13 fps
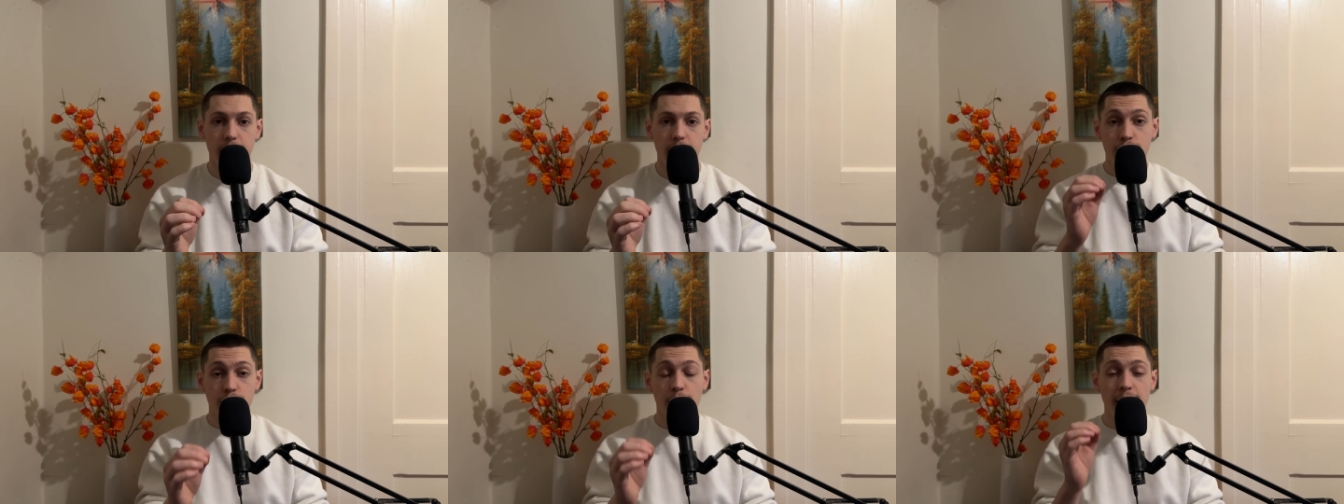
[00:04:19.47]

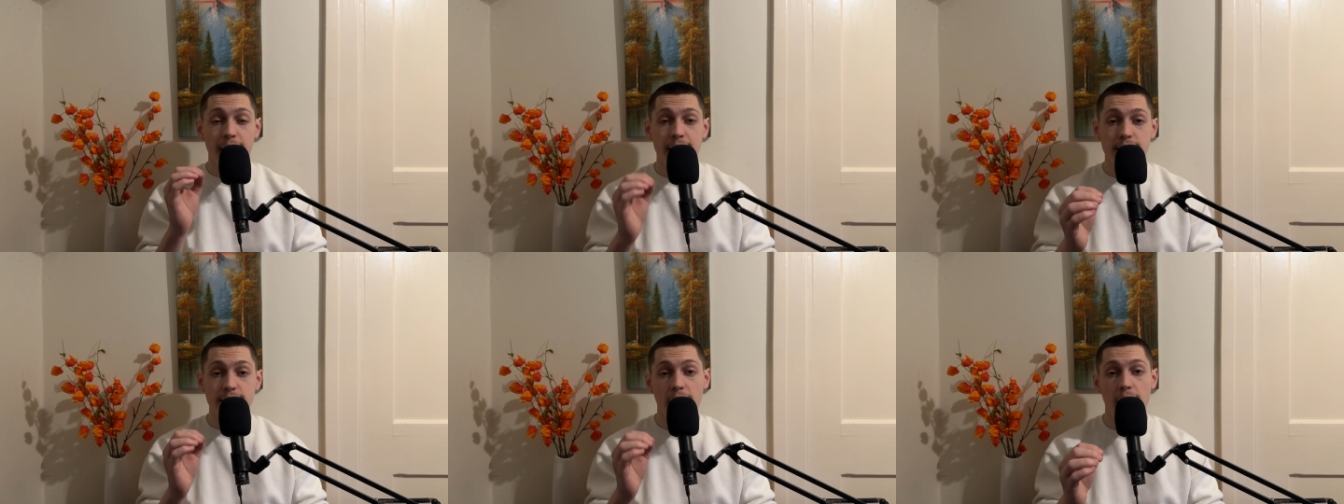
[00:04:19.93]
During his
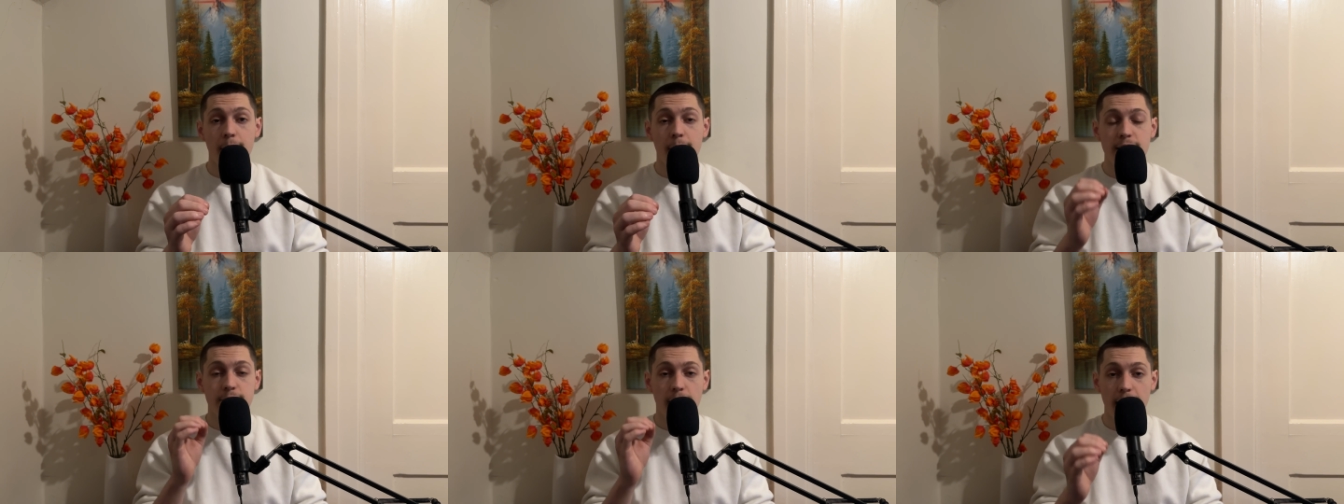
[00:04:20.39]
time as
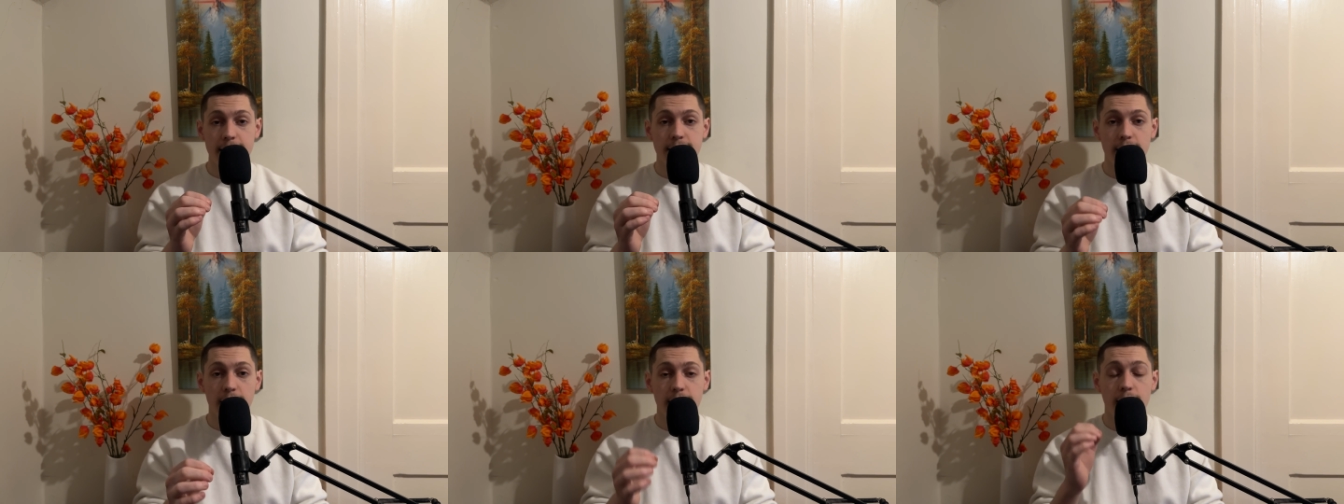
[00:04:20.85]

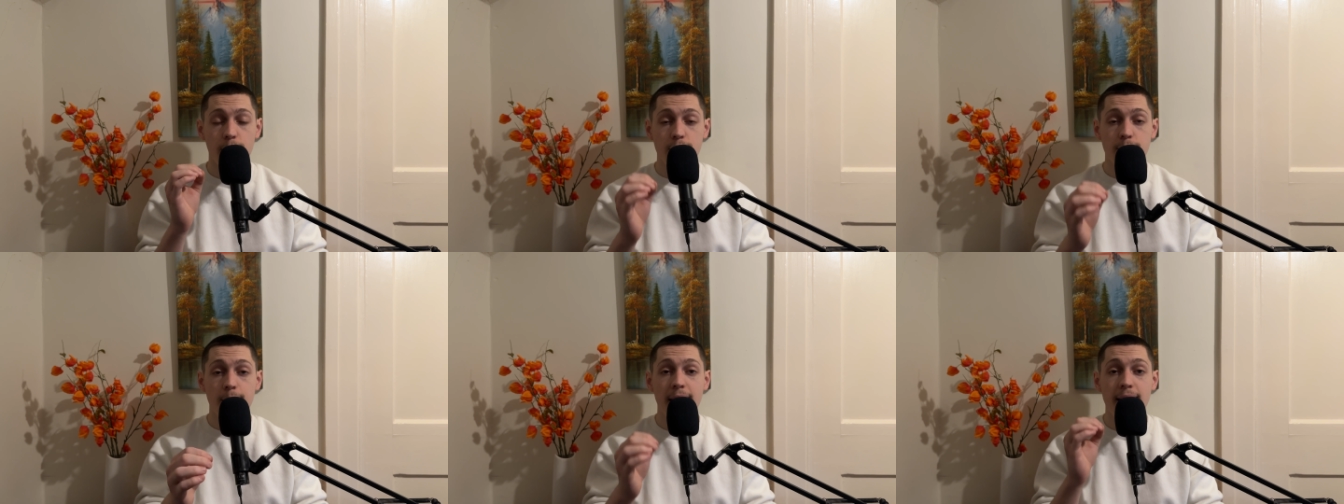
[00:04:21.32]
vizier, there was
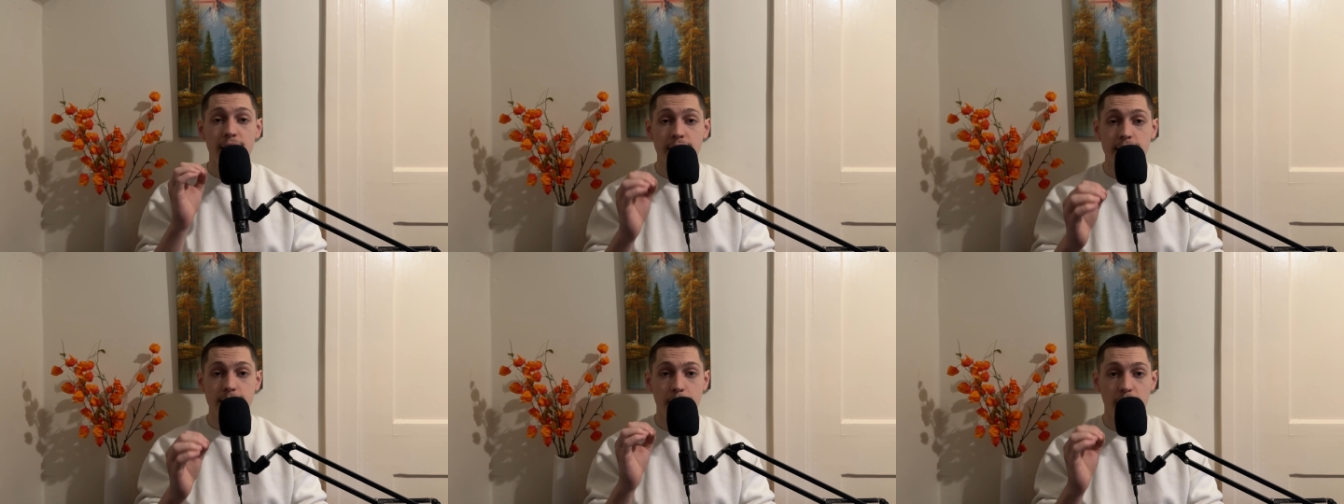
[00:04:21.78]
many
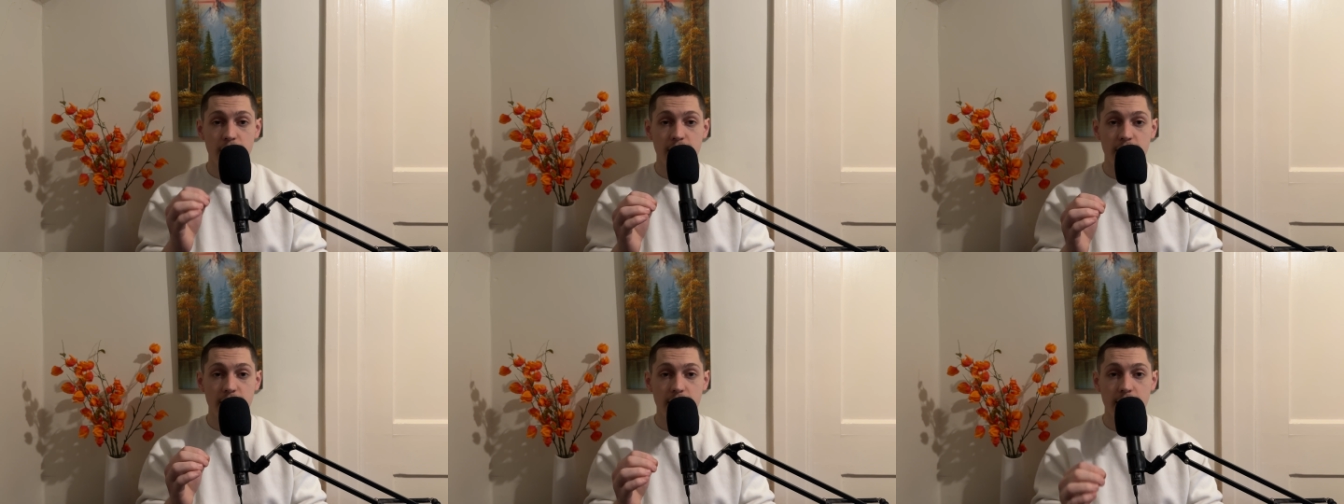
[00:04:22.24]

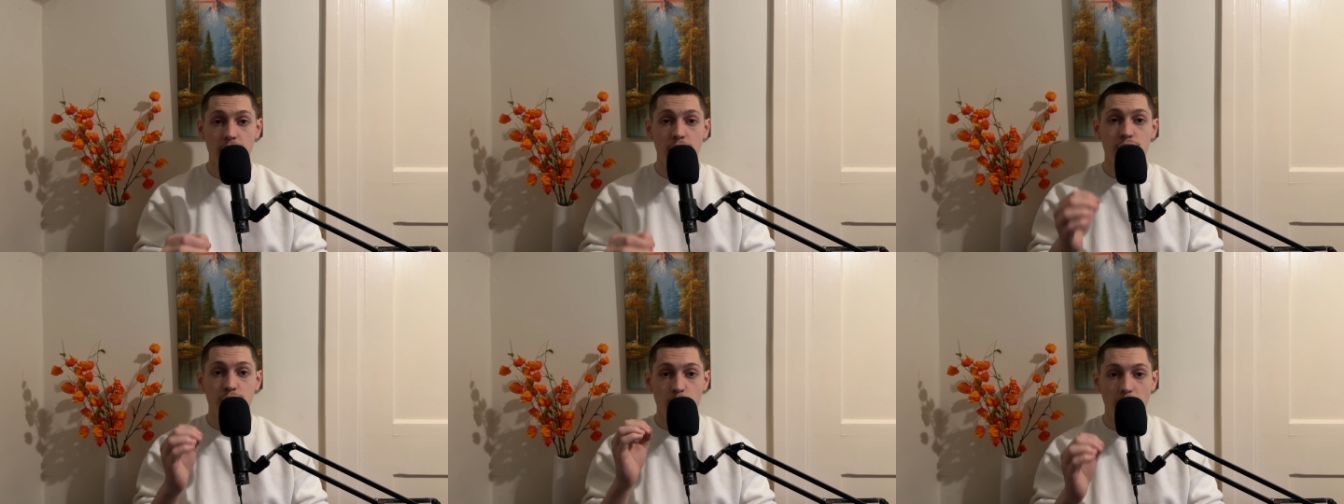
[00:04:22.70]
conspiracies
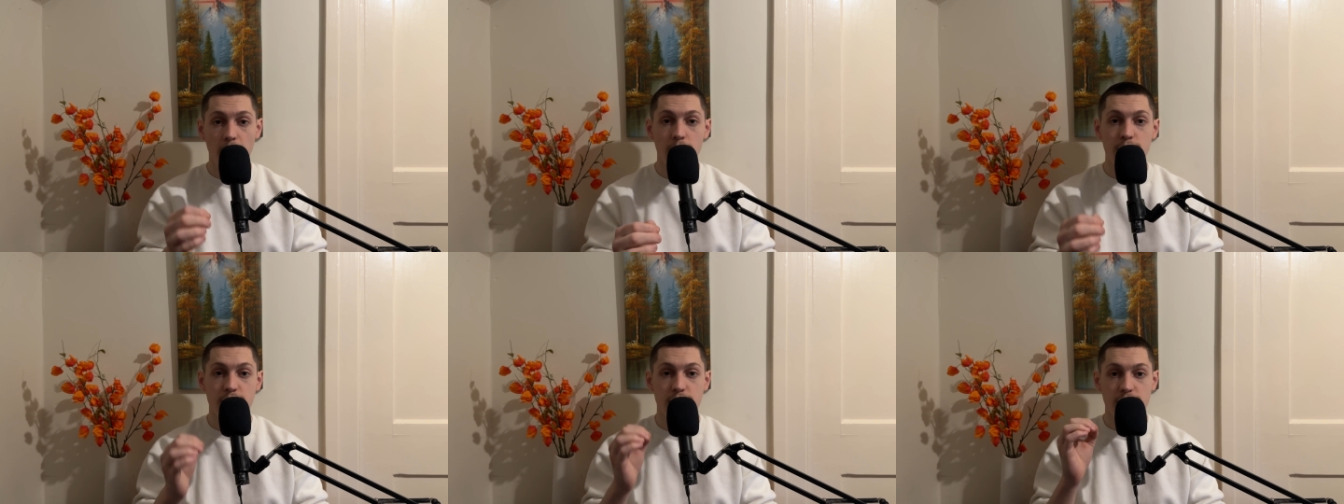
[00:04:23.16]
to
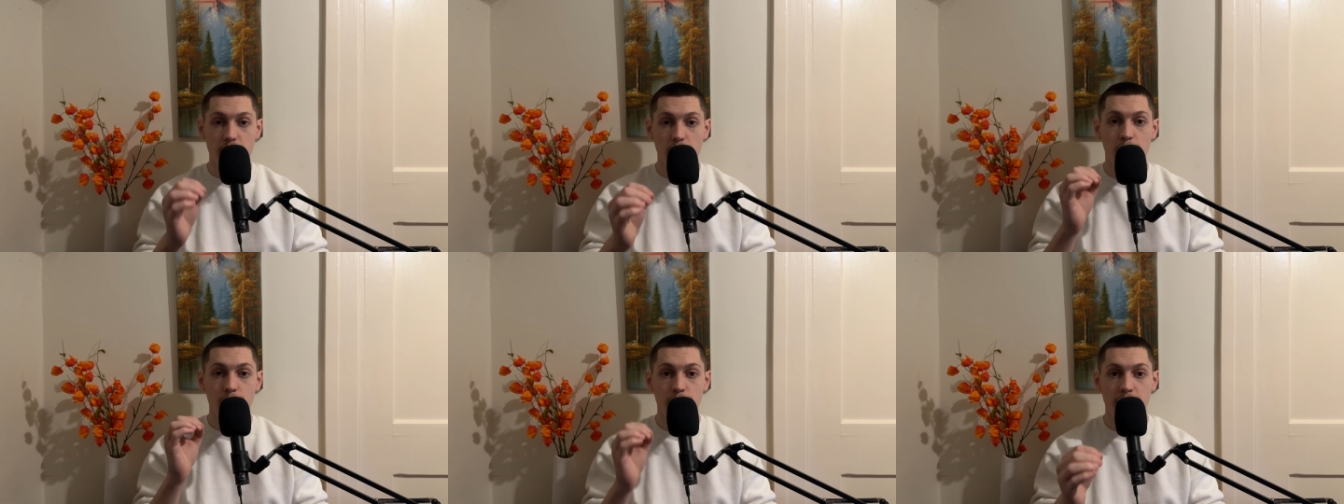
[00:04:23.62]
oust
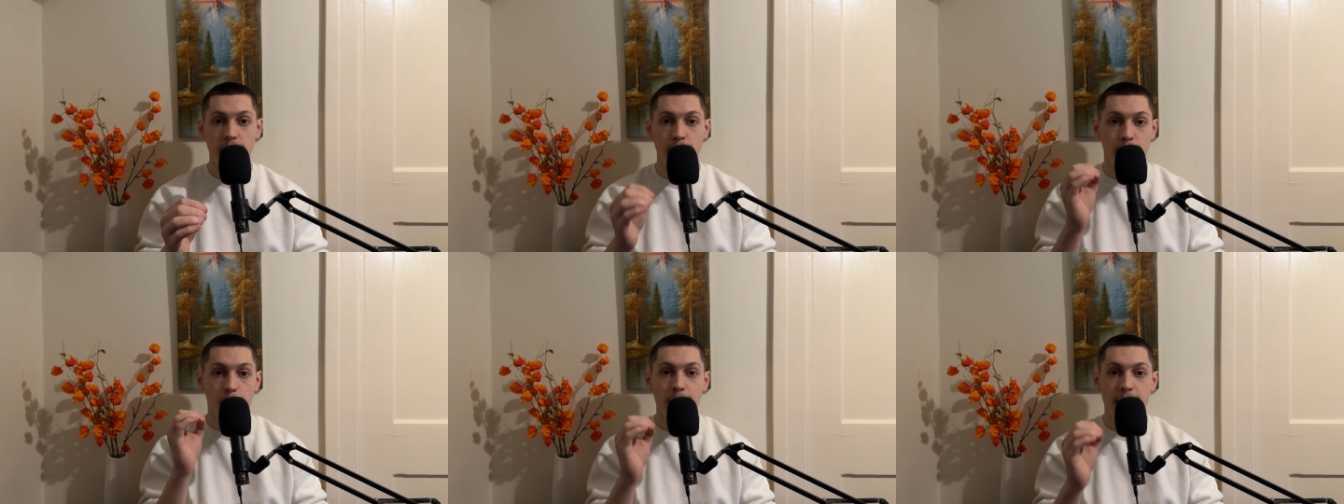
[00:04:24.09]
Salahuddin
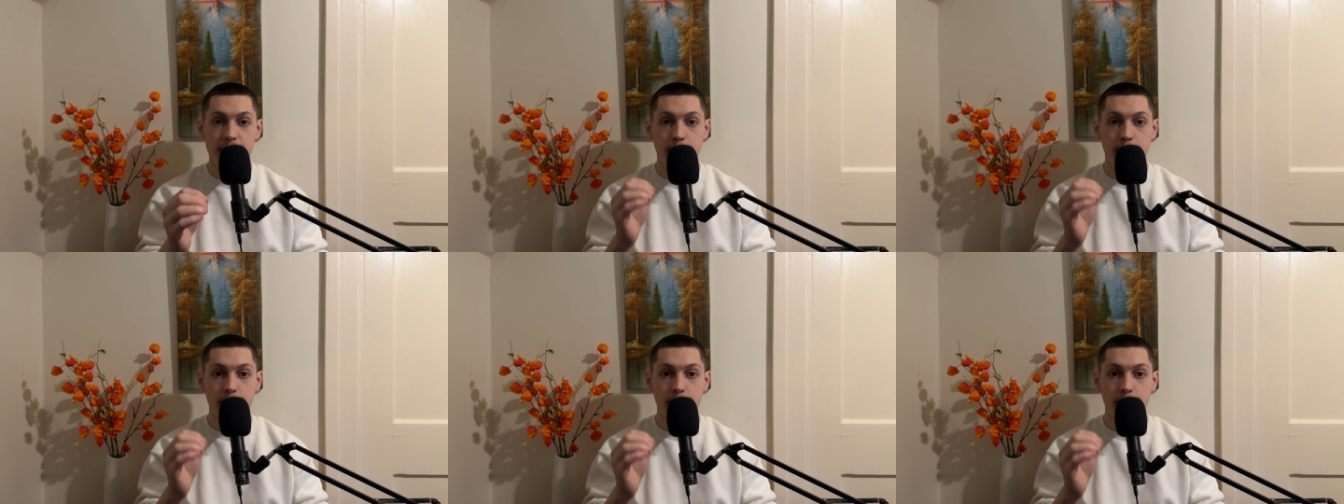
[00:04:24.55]
from his